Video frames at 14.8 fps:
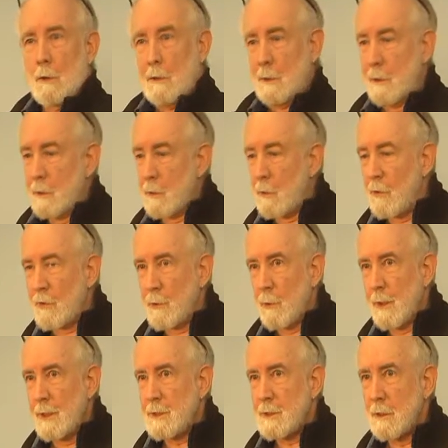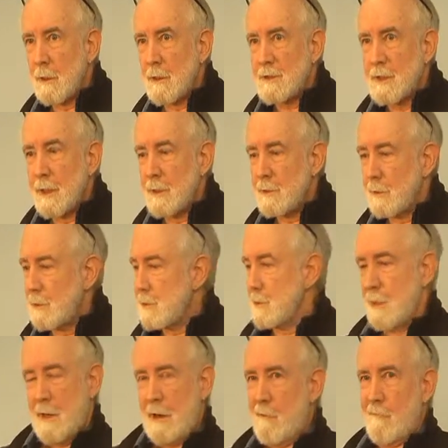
Little earthquakes in Los Angeles